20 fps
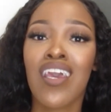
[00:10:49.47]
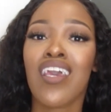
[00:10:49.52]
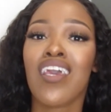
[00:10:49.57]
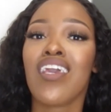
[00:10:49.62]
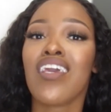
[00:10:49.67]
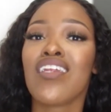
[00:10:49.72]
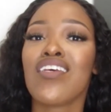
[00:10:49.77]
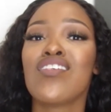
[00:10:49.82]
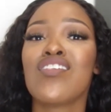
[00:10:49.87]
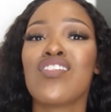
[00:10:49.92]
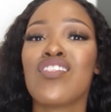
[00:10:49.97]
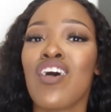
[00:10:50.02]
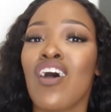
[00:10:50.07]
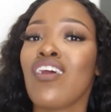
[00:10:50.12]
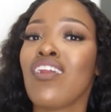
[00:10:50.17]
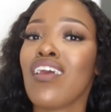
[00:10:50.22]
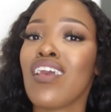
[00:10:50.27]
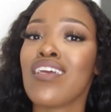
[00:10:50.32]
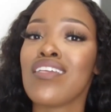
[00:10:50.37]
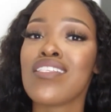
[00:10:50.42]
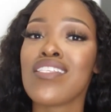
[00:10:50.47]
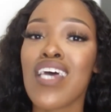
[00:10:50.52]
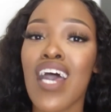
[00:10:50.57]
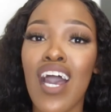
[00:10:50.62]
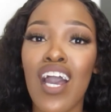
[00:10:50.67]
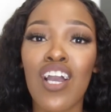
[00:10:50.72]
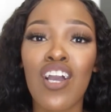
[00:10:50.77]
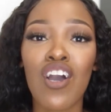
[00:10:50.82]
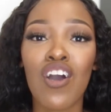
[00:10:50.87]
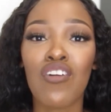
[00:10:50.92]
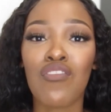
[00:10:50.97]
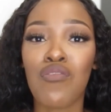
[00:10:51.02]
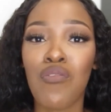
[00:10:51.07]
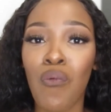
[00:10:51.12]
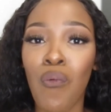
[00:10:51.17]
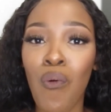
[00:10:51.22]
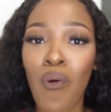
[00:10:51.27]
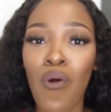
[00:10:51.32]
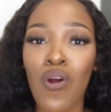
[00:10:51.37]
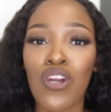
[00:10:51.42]
It is not a tug of
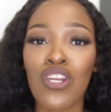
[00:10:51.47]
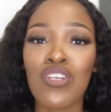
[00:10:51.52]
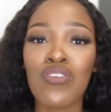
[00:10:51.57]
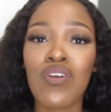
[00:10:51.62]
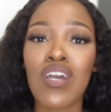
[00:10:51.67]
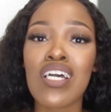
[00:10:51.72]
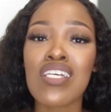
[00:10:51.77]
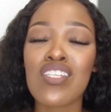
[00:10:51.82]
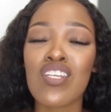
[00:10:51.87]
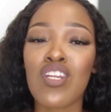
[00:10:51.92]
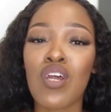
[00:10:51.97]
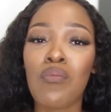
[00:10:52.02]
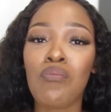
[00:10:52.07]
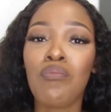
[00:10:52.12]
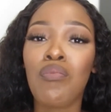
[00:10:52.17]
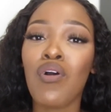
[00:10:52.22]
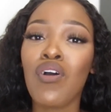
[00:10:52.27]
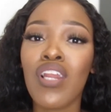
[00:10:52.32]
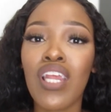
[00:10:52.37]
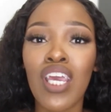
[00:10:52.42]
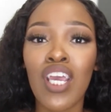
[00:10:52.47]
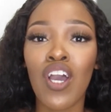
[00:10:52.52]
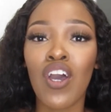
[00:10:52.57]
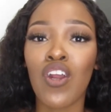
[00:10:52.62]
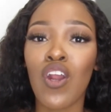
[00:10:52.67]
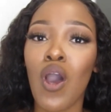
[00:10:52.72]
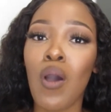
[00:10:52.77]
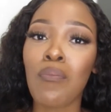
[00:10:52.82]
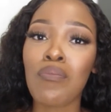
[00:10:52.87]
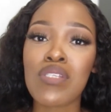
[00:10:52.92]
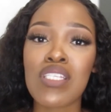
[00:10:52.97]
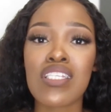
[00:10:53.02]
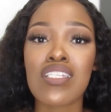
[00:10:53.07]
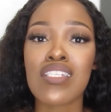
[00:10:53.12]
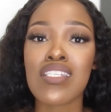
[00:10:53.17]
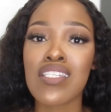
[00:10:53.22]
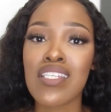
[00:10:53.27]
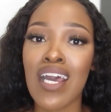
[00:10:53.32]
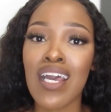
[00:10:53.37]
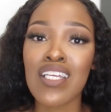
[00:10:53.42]
war. You guys are not pulling on opposite
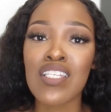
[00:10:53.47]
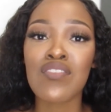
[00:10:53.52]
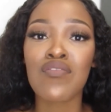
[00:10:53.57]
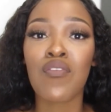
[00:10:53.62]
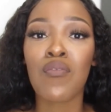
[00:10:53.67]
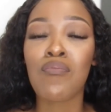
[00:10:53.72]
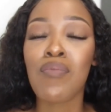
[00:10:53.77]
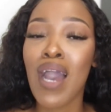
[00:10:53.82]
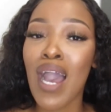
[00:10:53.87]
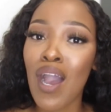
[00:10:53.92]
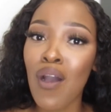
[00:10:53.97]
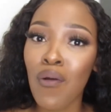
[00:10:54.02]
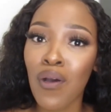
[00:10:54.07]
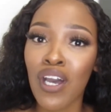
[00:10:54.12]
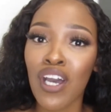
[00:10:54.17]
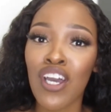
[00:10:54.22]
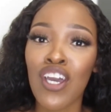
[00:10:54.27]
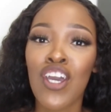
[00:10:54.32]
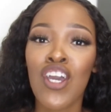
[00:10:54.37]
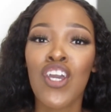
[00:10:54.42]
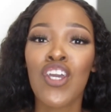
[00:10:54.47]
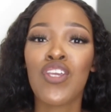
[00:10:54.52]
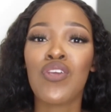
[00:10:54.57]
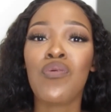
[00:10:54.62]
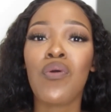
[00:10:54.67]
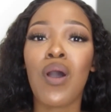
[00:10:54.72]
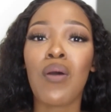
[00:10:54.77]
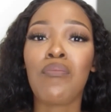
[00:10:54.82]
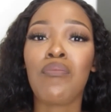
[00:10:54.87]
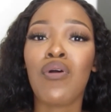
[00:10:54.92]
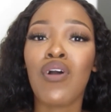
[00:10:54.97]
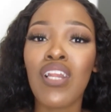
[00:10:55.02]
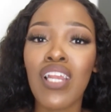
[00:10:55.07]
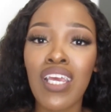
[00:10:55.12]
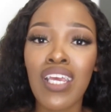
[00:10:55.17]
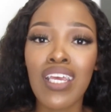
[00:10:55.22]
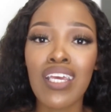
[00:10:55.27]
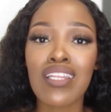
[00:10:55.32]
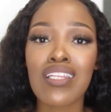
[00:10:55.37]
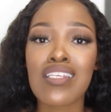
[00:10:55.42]
sides for power. You are
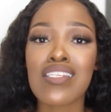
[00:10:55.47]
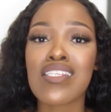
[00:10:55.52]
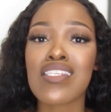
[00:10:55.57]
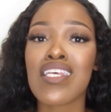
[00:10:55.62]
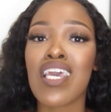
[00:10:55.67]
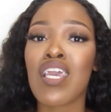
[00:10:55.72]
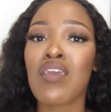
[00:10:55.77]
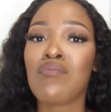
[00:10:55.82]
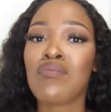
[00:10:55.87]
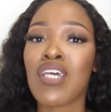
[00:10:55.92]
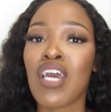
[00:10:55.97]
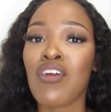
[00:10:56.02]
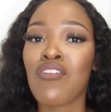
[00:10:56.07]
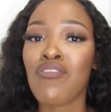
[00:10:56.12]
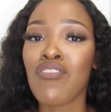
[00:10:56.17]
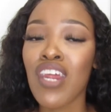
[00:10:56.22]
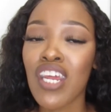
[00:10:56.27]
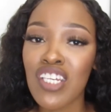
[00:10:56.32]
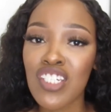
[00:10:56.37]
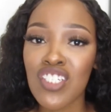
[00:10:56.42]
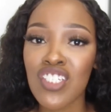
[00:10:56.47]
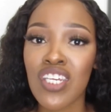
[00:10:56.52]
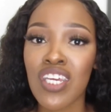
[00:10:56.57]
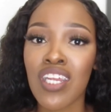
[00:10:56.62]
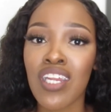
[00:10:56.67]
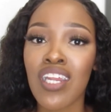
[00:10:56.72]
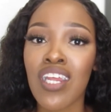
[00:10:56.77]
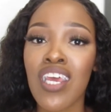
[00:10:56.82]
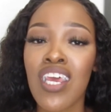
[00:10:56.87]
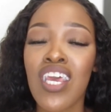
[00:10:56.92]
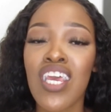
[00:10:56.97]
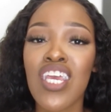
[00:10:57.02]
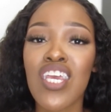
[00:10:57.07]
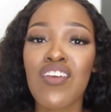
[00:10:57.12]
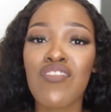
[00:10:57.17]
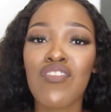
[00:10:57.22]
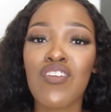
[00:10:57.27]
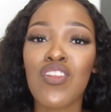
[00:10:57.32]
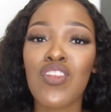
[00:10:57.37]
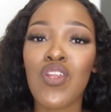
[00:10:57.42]
pulling in the same direction,
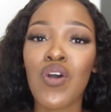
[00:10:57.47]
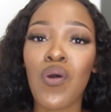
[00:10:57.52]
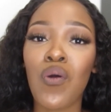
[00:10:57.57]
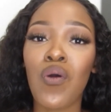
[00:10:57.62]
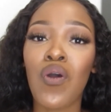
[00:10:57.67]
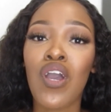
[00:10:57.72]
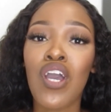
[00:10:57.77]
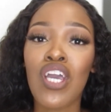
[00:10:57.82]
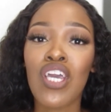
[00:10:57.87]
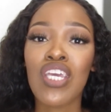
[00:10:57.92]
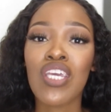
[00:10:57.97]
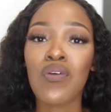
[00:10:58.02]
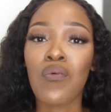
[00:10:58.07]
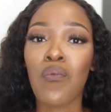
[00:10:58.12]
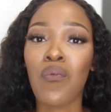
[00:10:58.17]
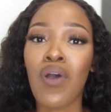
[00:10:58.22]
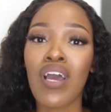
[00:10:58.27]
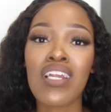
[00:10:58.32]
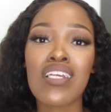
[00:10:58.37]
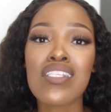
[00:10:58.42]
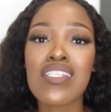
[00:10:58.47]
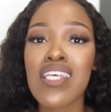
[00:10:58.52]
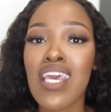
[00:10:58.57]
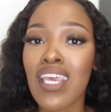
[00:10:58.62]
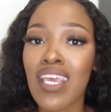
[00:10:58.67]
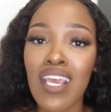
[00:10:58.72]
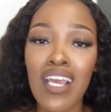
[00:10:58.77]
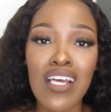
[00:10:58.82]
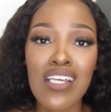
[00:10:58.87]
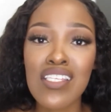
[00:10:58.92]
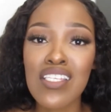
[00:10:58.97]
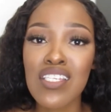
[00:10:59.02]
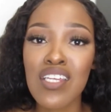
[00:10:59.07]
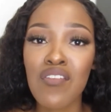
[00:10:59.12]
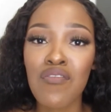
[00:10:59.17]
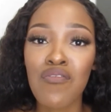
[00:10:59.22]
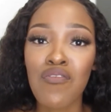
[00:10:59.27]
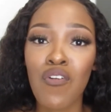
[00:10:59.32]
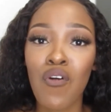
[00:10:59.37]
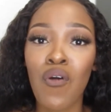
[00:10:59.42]
even though one is taking a
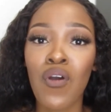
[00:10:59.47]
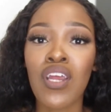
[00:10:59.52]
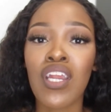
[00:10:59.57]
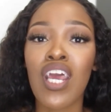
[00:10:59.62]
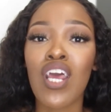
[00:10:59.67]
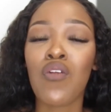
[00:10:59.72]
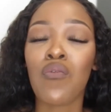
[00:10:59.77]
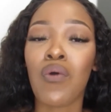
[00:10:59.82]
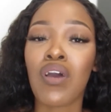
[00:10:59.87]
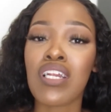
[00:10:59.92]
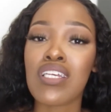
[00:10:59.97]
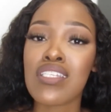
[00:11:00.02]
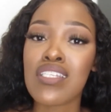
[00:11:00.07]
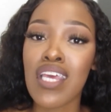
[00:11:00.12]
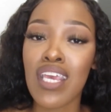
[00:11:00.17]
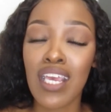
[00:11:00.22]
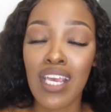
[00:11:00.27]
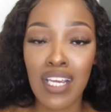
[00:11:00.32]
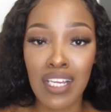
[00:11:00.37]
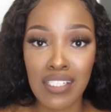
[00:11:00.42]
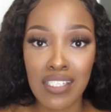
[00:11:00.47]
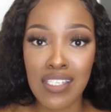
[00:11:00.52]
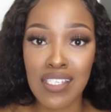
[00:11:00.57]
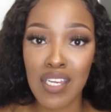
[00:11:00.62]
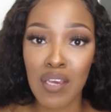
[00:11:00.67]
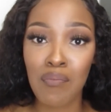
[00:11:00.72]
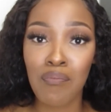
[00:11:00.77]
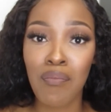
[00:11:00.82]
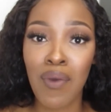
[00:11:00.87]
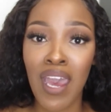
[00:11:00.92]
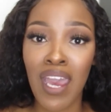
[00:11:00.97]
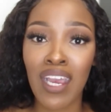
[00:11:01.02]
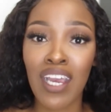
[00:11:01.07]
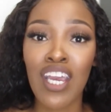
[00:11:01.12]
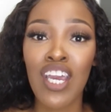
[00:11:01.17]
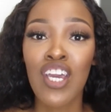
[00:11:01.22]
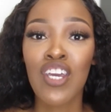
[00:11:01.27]
step forward and one is taking a step back.